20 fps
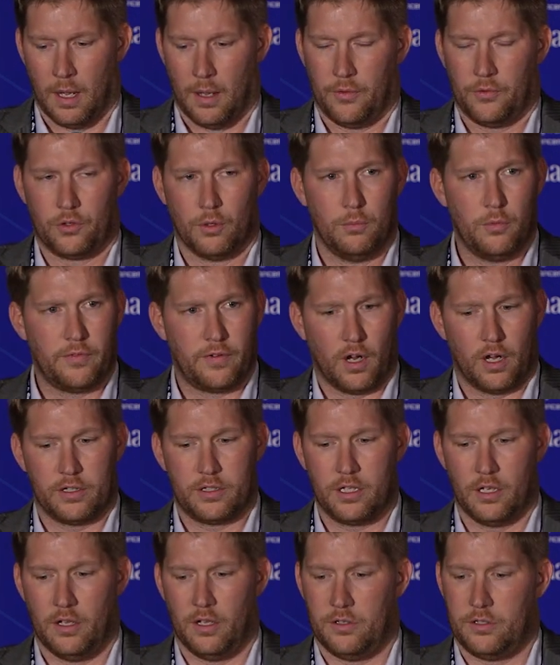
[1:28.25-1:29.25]
So moving on
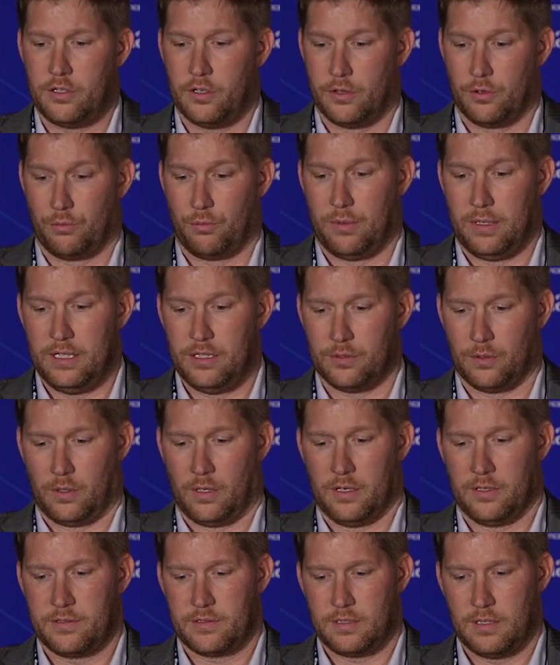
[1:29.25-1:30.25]
to the
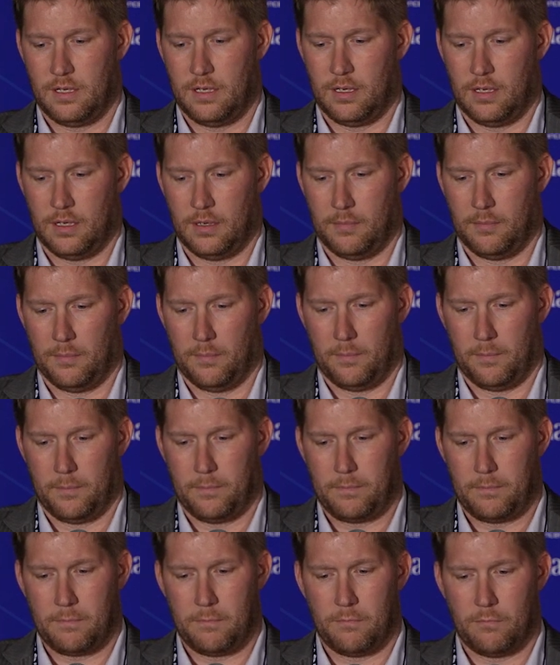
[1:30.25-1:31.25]
resource,
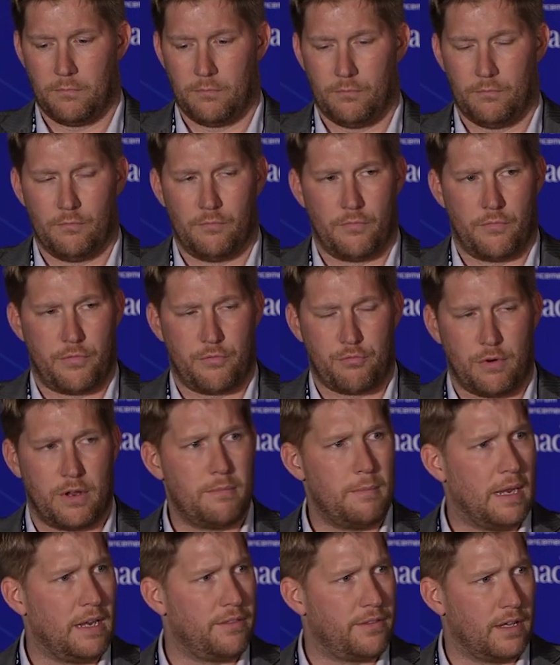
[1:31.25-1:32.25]
three
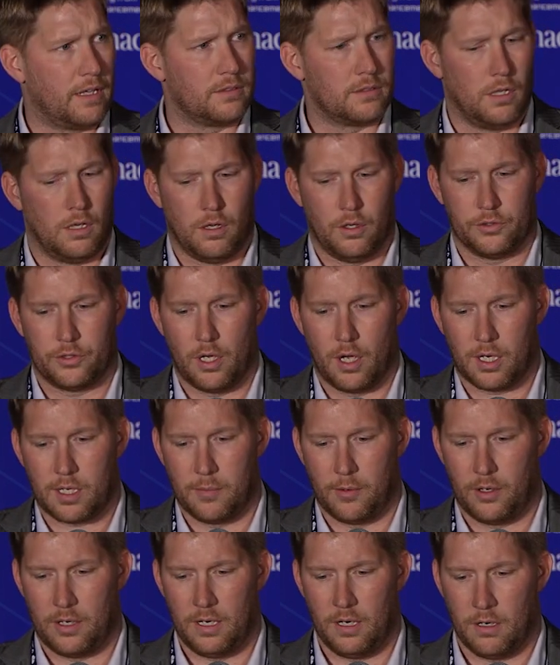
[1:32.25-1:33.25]
main things I'll talk
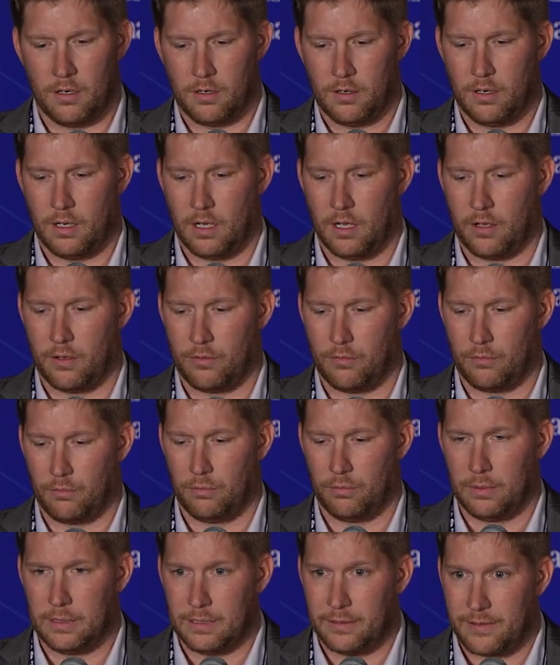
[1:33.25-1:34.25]
about here.
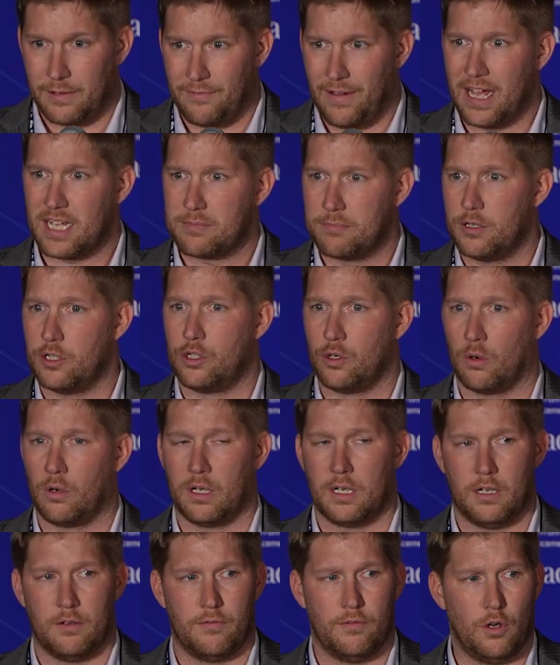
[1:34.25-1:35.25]
The vast
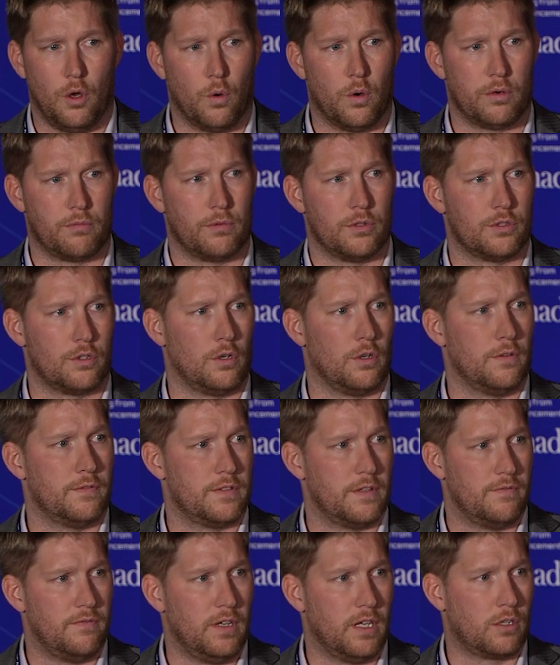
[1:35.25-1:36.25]
majority of known
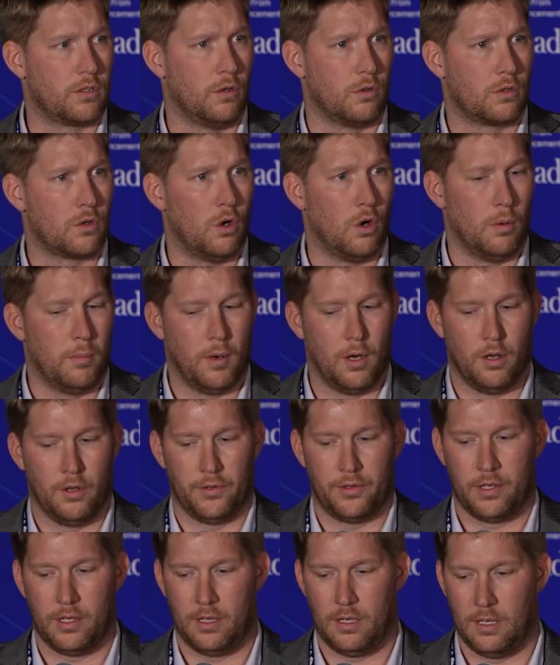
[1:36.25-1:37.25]
reserves of nickel,
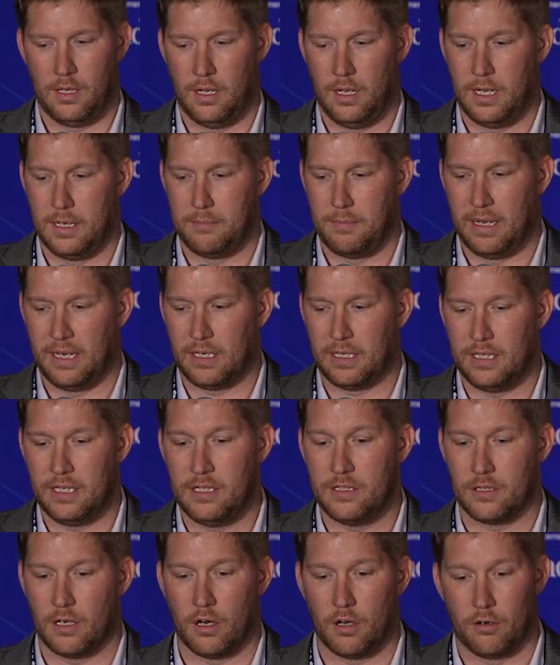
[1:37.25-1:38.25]
cobalt, and
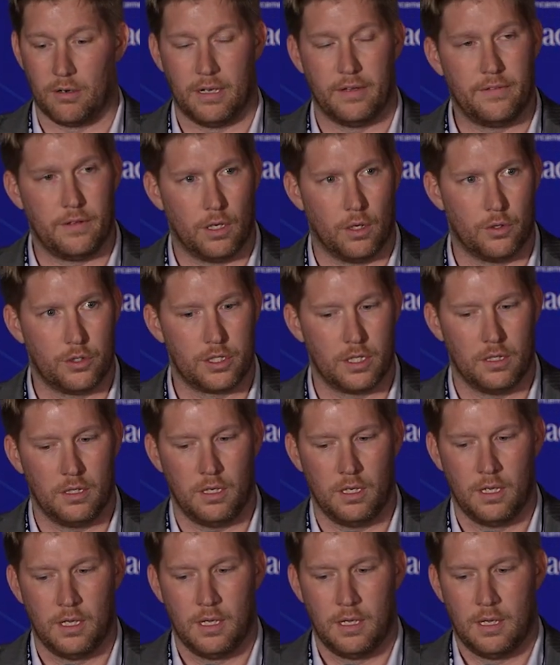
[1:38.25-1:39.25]
manganese are in the ocean.